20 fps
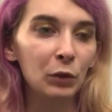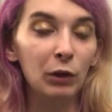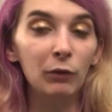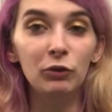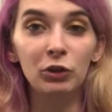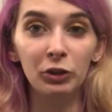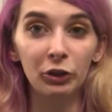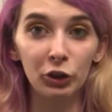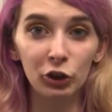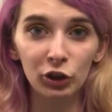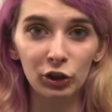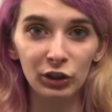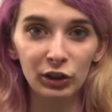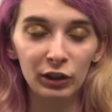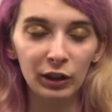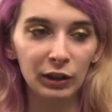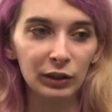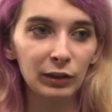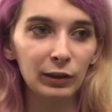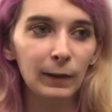of
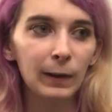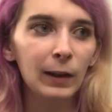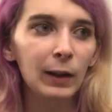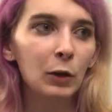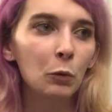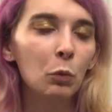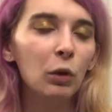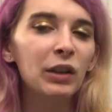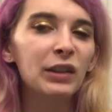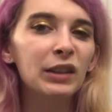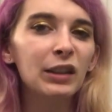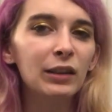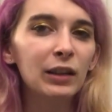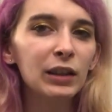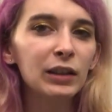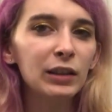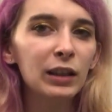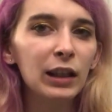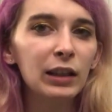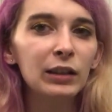deliciousness. Whereas in
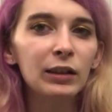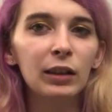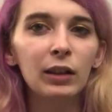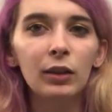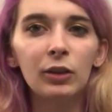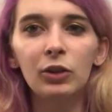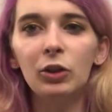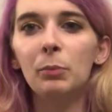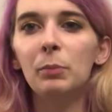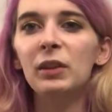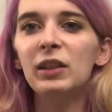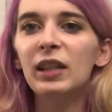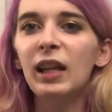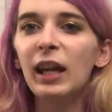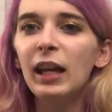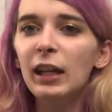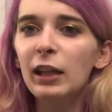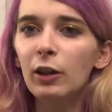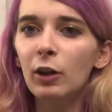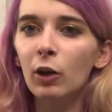this case, the
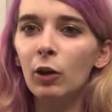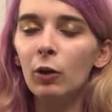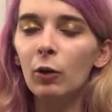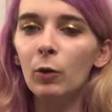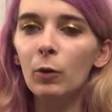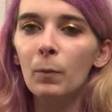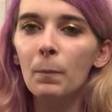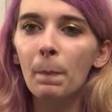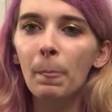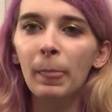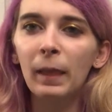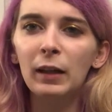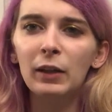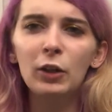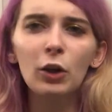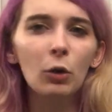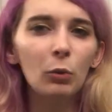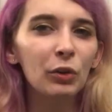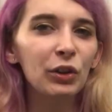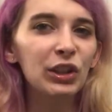potato,
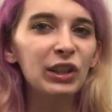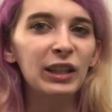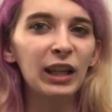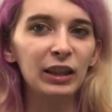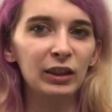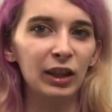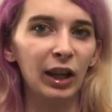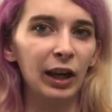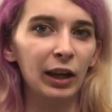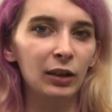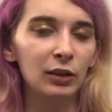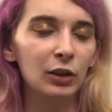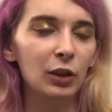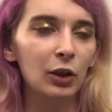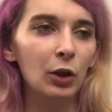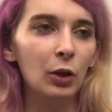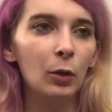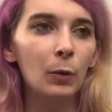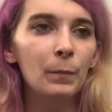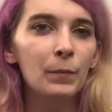you don't really get that, you
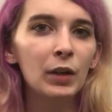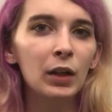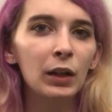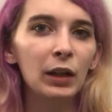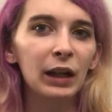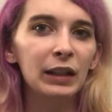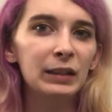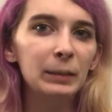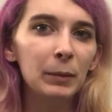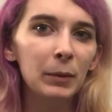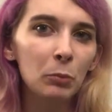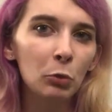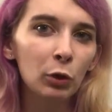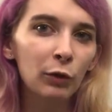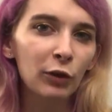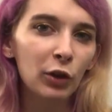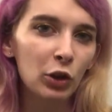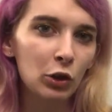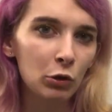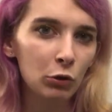know? It's a bit more
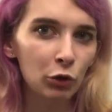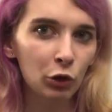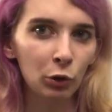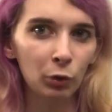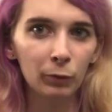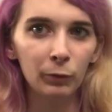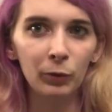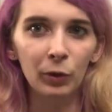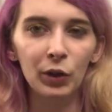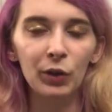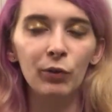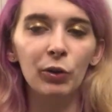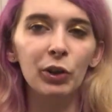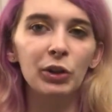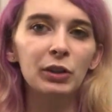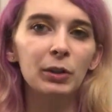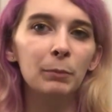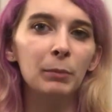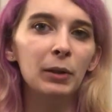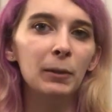of a neutral flavor.
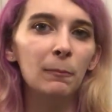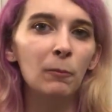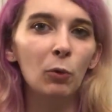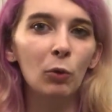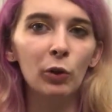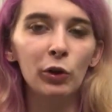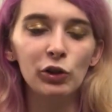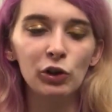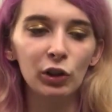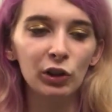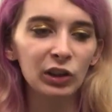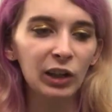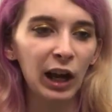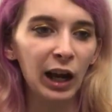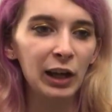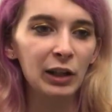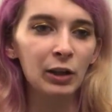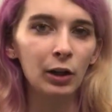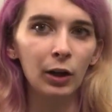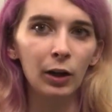It's a bit more just
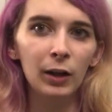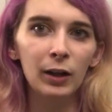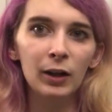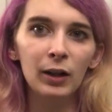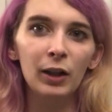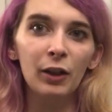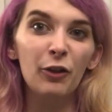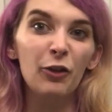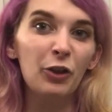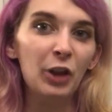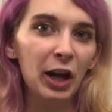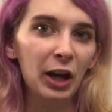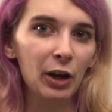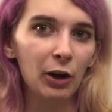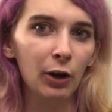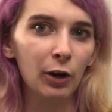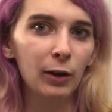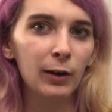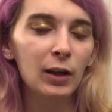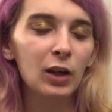kind of
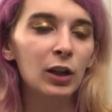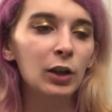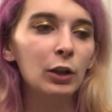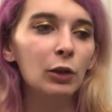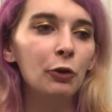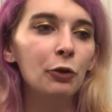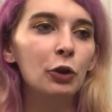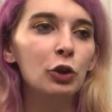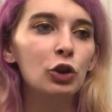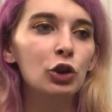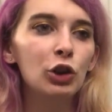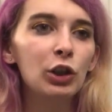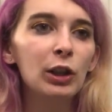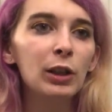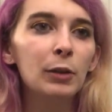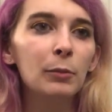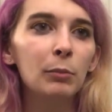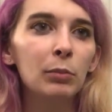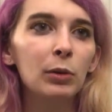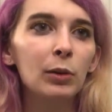there. You know, the
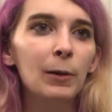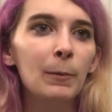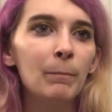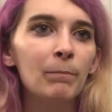chip,